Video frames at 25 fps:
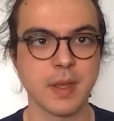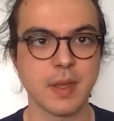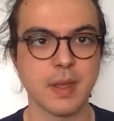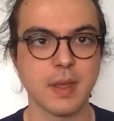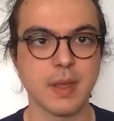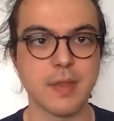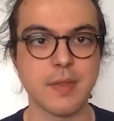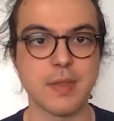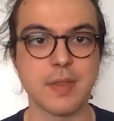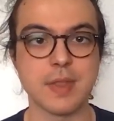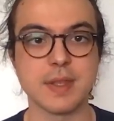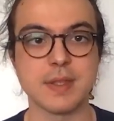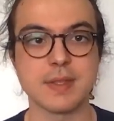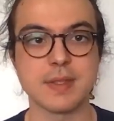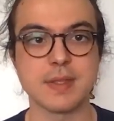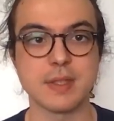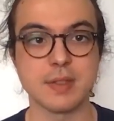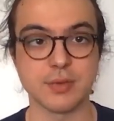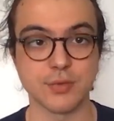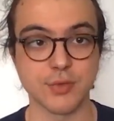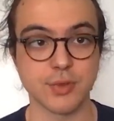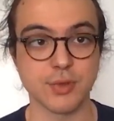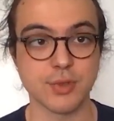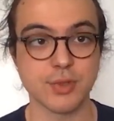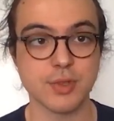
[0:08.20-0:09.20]
In this
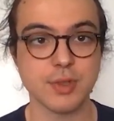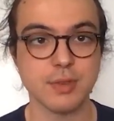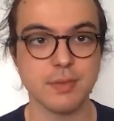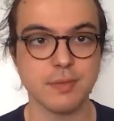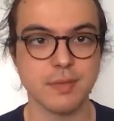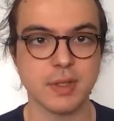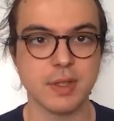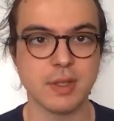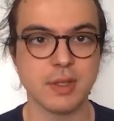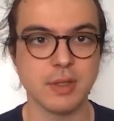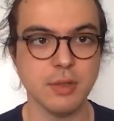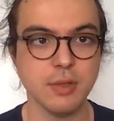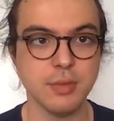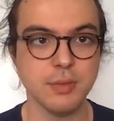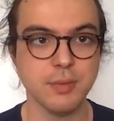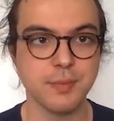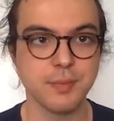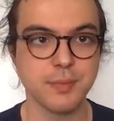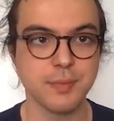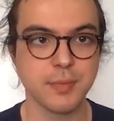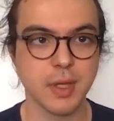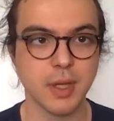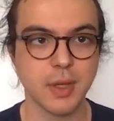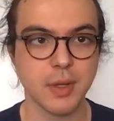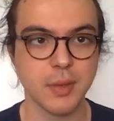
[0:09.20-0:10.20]
introduction video,
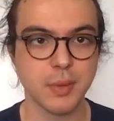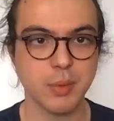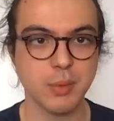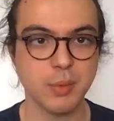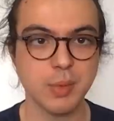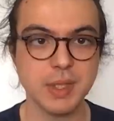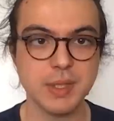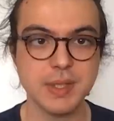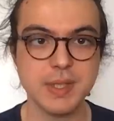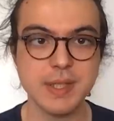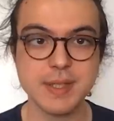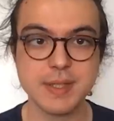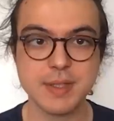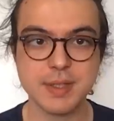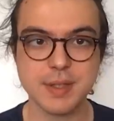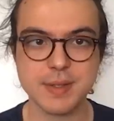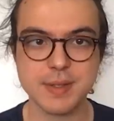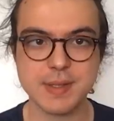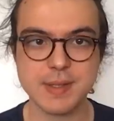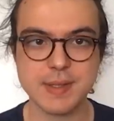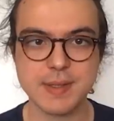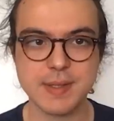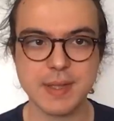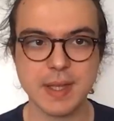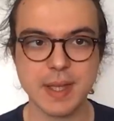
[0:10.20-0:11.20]
we will
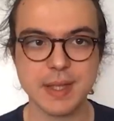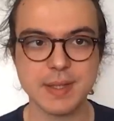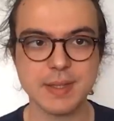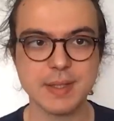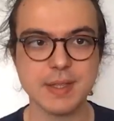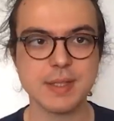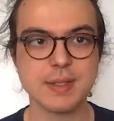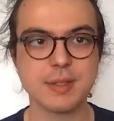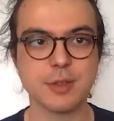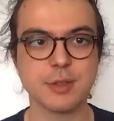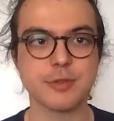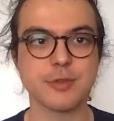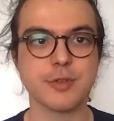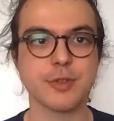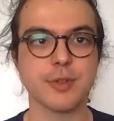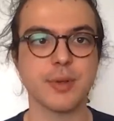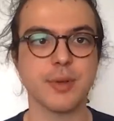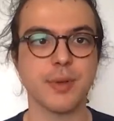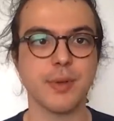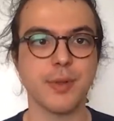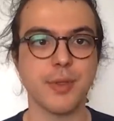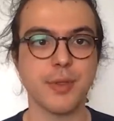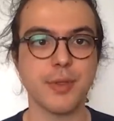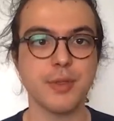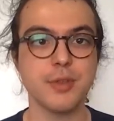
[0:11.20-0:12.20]
discuss and discover
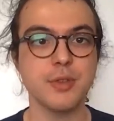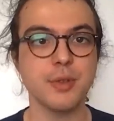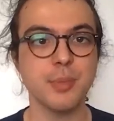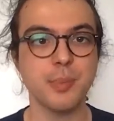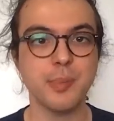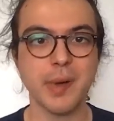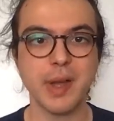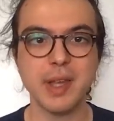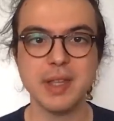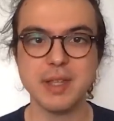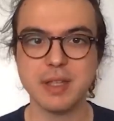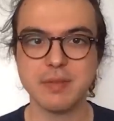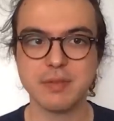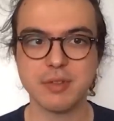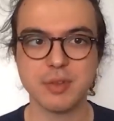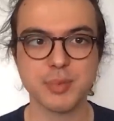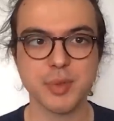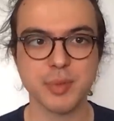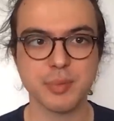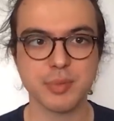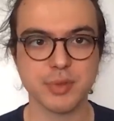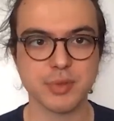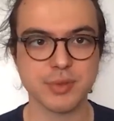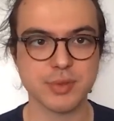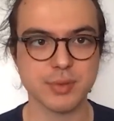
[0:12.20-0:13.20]
the new Py developer
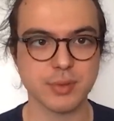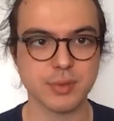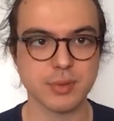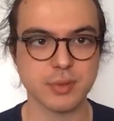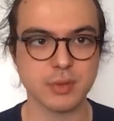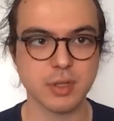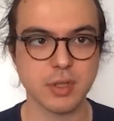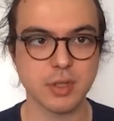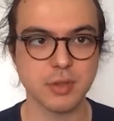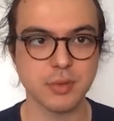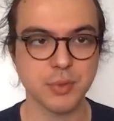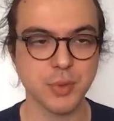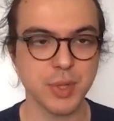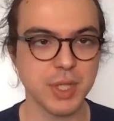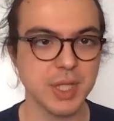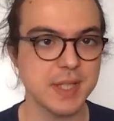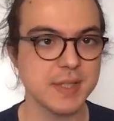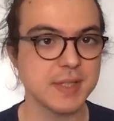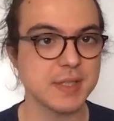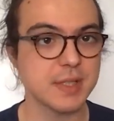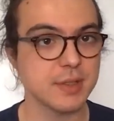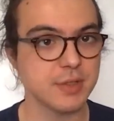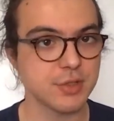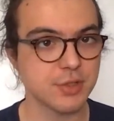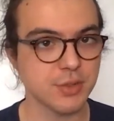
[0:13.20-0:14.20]
portal
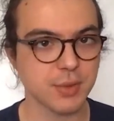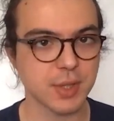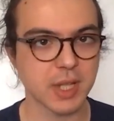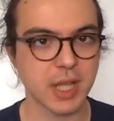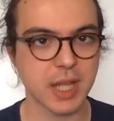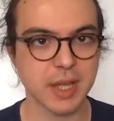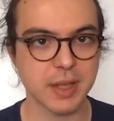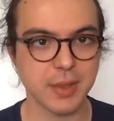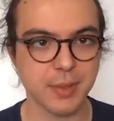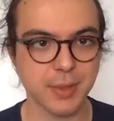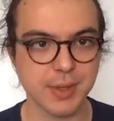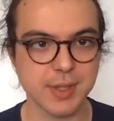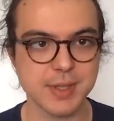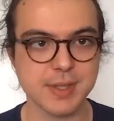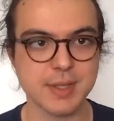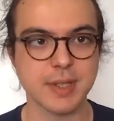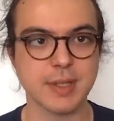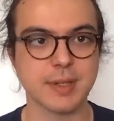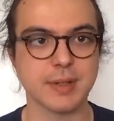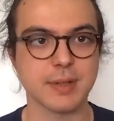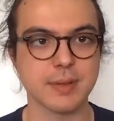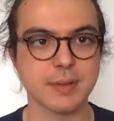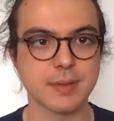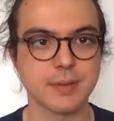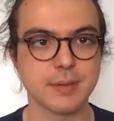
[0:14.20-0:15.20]
released in July this year.